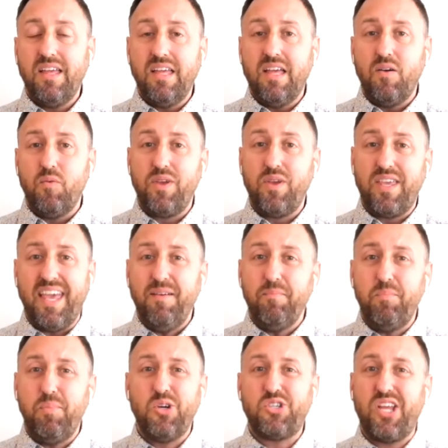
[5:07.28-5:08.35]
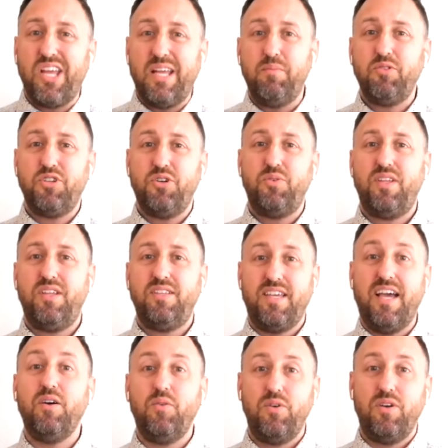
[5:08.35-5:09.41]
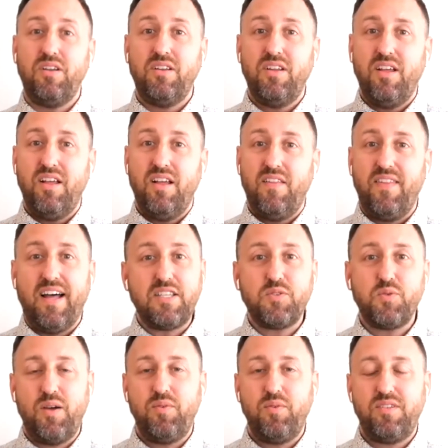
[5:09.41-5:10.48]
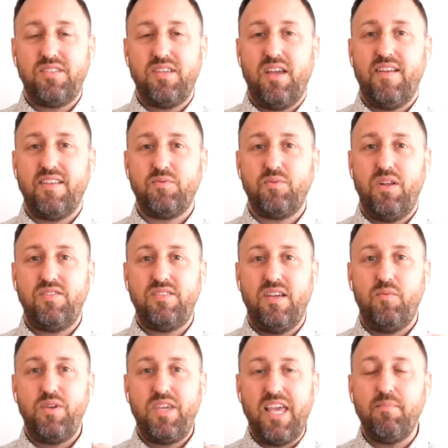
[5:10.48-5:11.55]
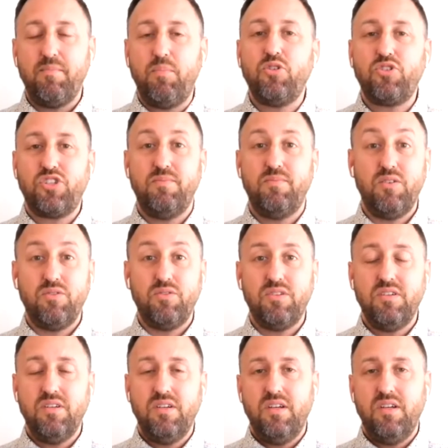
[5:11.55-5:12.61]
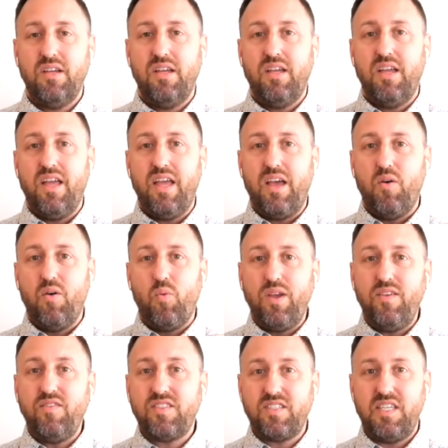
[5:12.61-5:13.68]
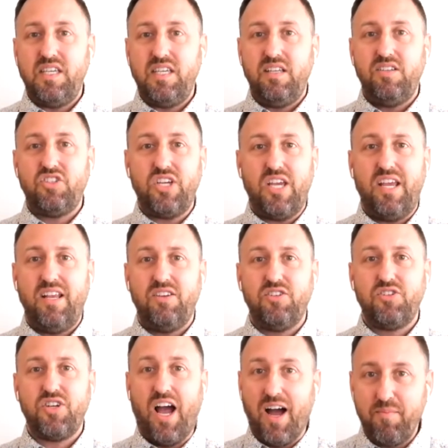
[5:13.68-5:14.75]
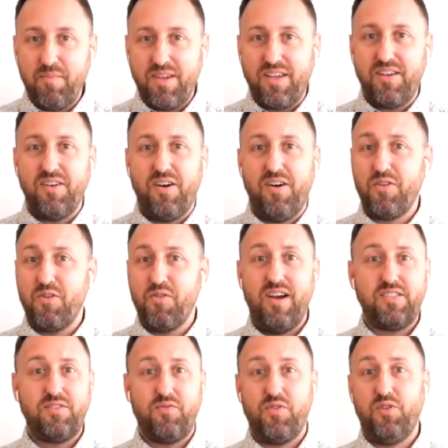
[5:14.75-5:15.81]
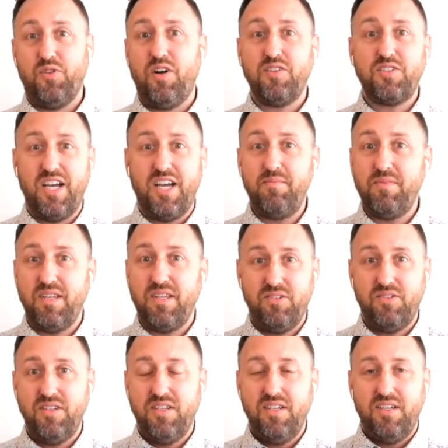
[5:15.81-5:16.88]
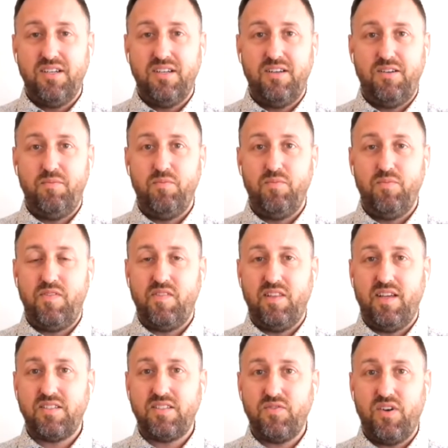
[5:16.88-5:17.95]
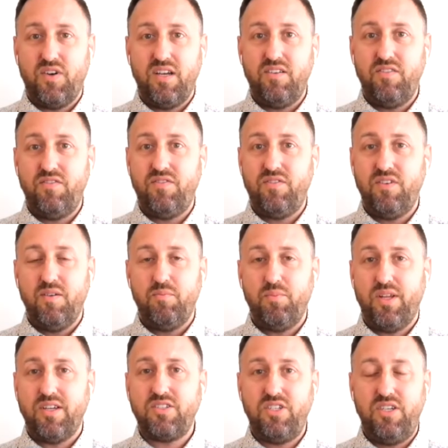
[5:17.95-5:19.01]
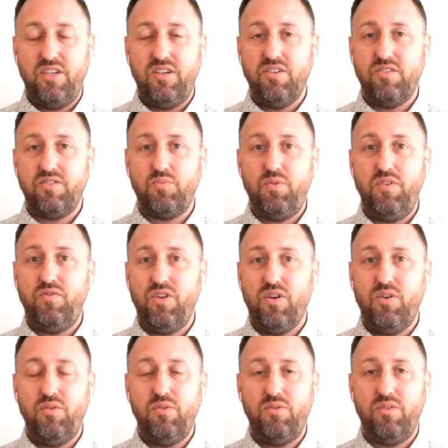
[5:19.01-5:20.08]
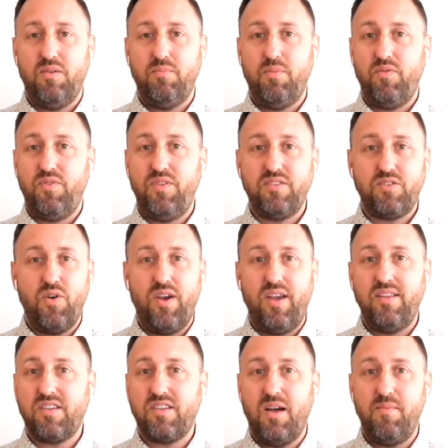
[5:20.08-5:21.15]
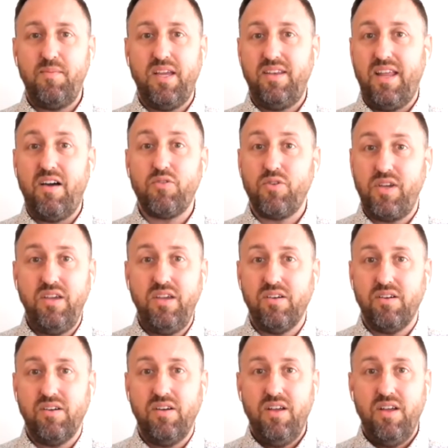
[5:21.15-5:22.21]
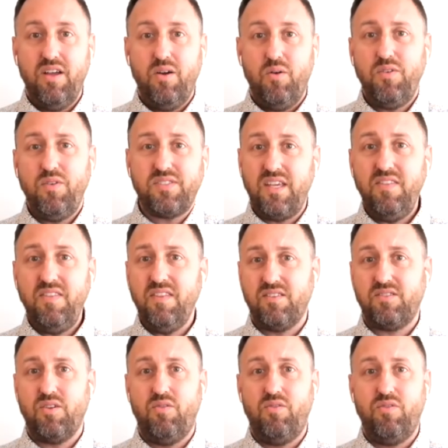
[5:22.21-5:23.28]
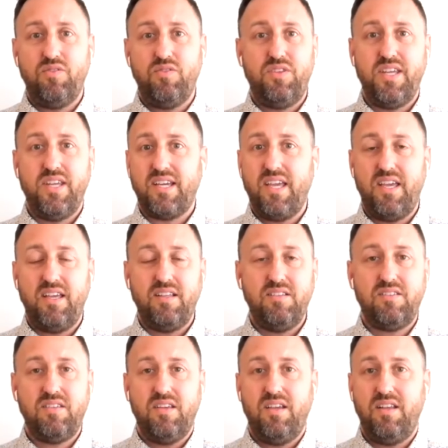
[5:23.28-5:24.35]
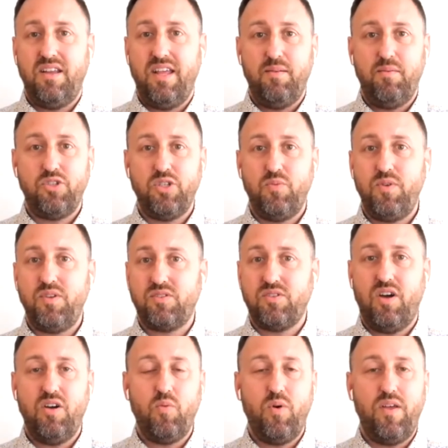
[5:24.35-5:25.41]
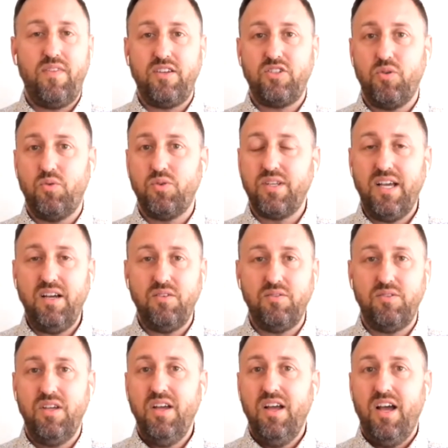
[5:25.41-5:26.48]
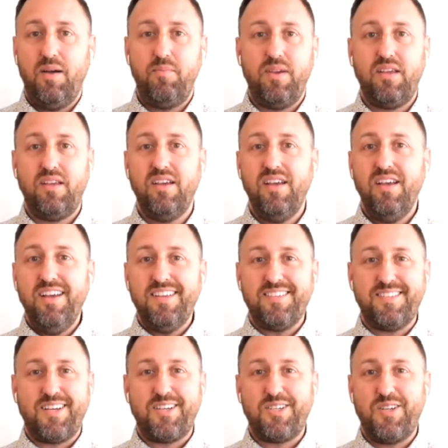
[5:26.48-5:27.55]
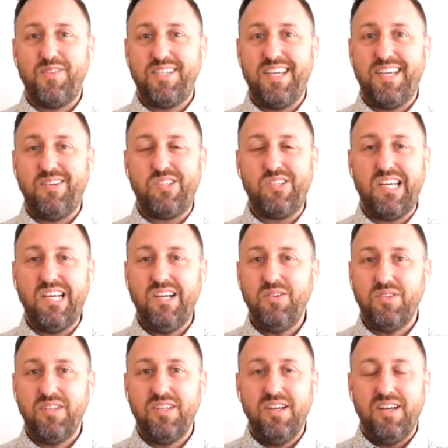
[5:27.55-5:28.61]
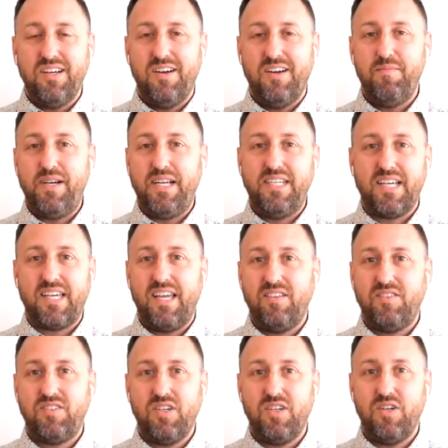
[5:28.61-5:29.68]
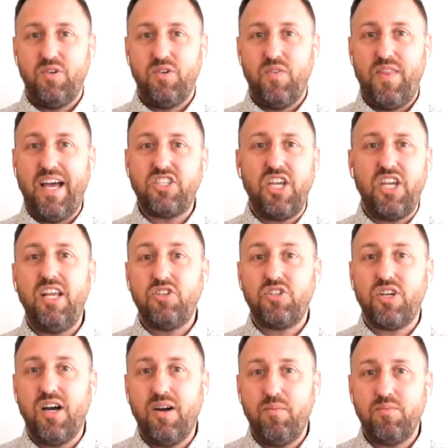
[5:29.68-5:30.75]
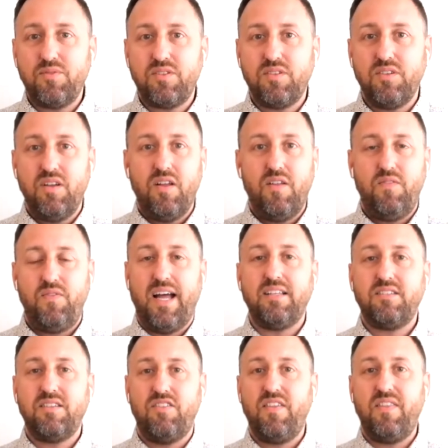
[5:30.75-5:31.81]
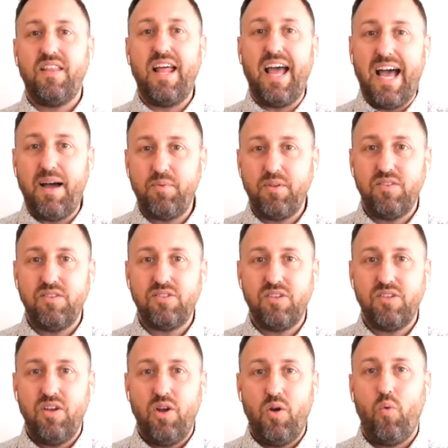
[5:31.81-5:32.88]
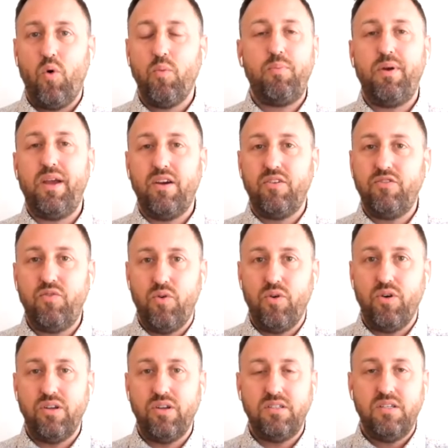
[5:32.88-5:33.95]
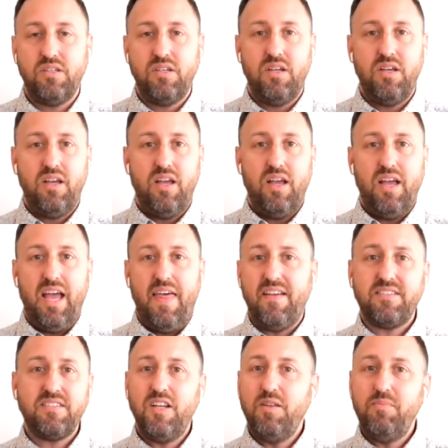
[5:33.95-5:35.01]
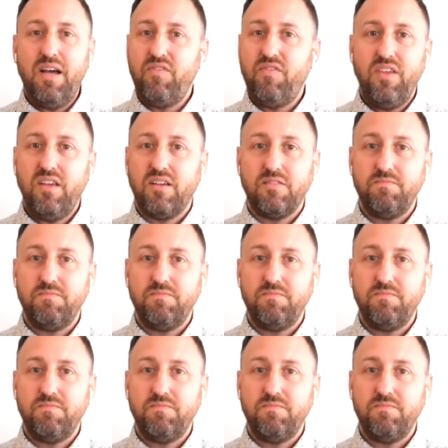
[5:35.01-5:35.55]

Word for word: We can't push Hamiltonians out. That's what I would say, and that's what I've said. We can't push them out. We've seen change coming on the horizon for a long time now. Um, in the last five plus years, we've known about these cranes coming, and now they're here. We've seen this over the decades in Hamilton. We saw it when they tore down a big section of the downtown uh, many decades ago. That change comes. That's a thing that happens. We're prepared for it. And that's not a bad thing.